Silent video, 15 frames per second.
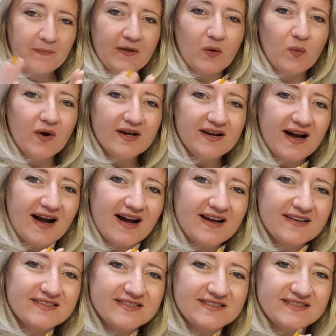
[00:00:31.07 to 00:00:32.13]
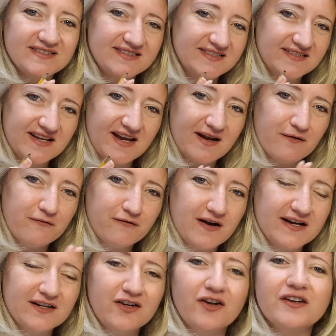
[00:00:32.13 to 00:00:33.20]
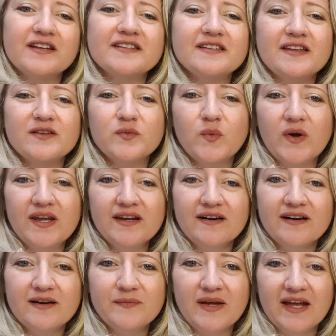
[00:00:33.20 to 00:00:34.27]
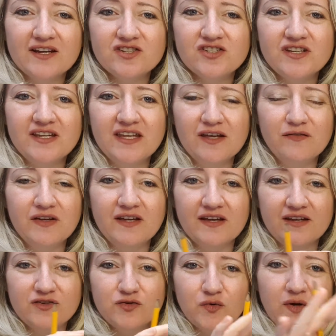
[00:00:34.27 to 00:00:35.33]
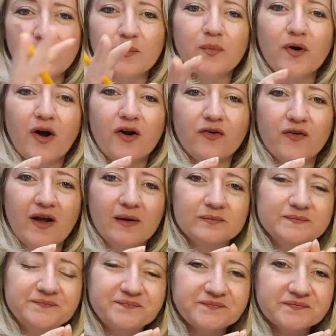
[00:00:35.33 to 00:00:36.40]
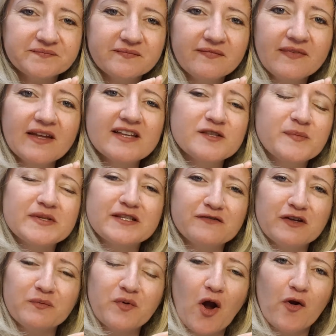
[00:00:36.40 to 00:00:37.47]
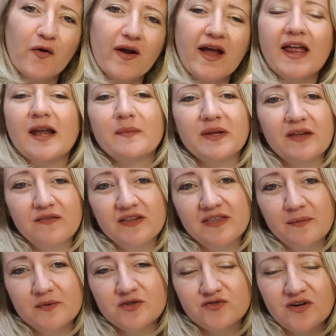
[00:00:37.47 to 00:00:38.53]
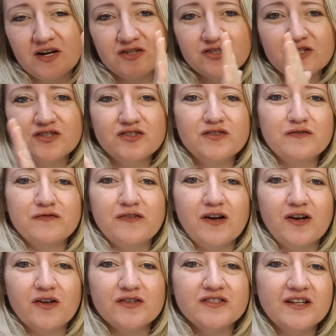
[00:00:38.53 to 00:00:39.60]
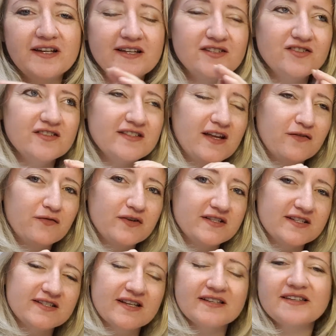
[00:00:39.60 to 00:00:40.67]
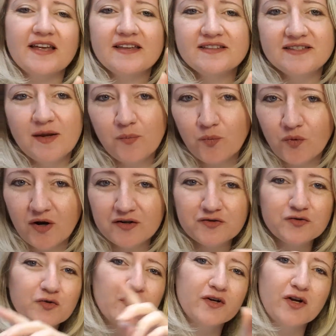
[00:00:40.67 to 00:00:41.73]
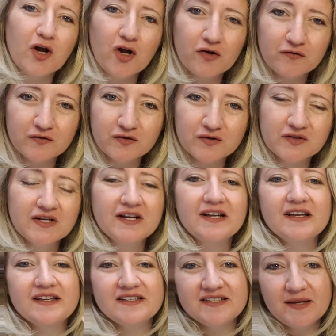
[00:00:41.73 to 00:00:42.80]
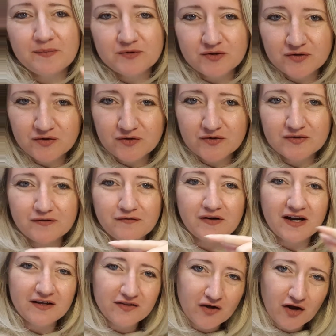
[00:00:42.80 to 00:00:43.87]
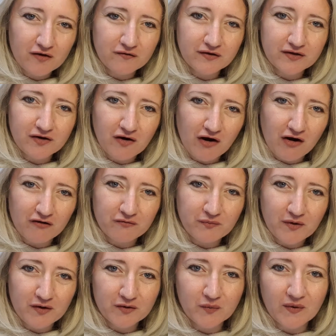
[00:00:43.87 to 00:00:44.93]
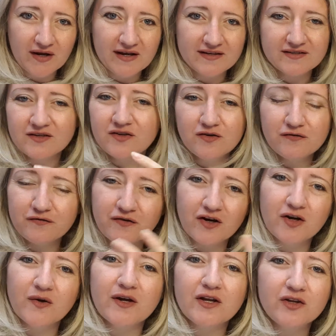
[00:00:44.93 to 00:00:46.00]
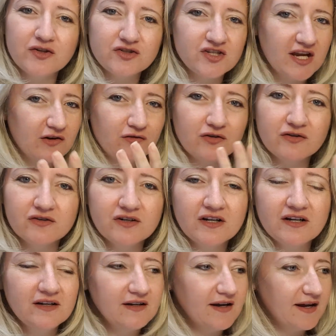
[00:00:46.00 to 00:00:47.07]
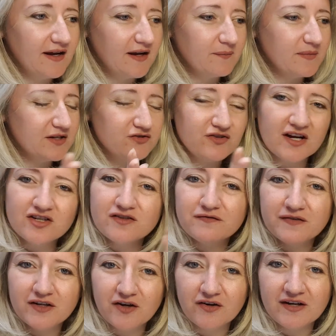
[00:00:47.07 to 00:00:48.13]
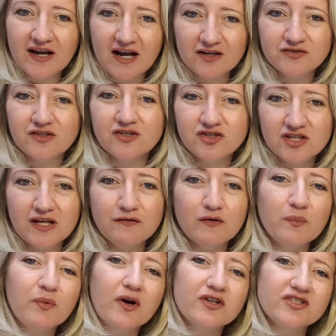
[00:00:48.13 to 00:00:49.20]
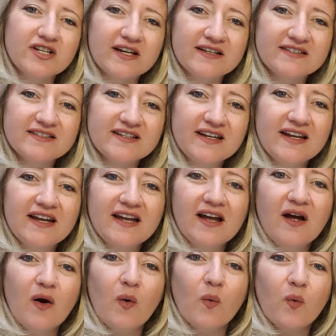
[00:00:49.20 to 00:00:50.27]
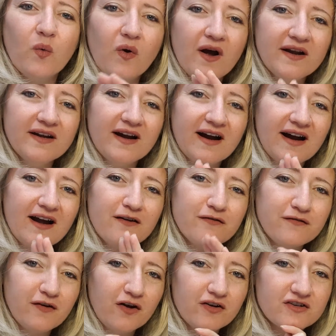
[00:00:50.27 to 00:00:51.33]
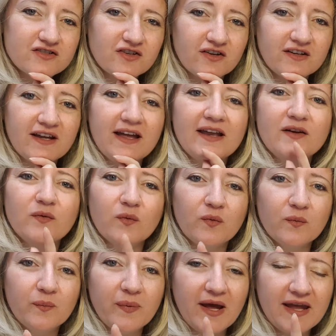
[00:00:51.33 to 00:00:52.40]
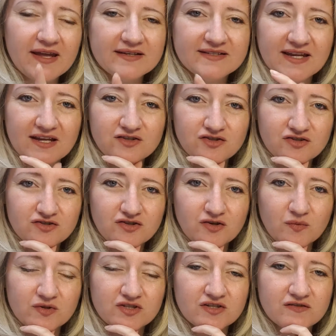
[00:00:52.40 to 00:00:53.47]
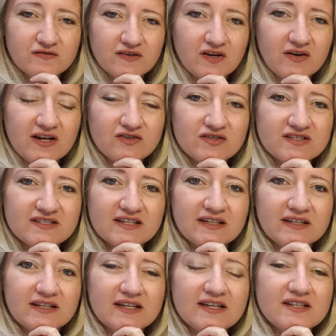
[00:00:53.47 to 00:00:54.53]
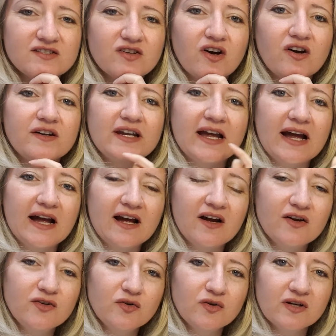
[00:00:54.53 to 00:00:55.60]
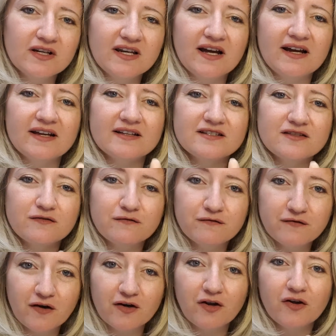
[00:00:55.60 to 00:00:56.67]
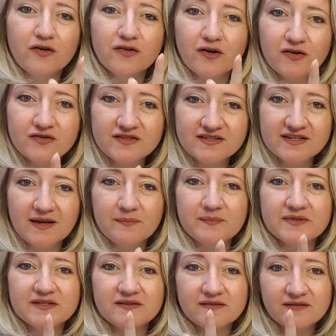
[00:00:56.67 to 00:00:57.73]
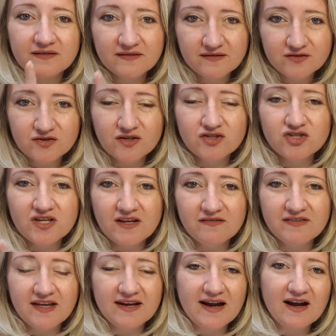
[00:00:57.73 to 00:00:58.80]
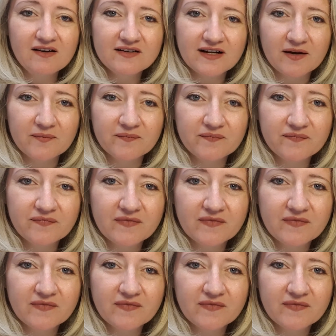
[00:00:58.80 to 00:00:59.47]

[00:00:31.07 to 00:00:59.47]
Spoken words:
What I find a lot is when I'm actually giving a drawing program, a specific program, and I'm giving them instructions to follow. So let's just say, for instance, I say step one, draw an oval, step two, divide the oval in half both ways. You know, you follow a general instruction video on how to achieve a project. What I focus on and pay attention to, which is very interesting, is on how your clients follow those steps to achieve that outcome.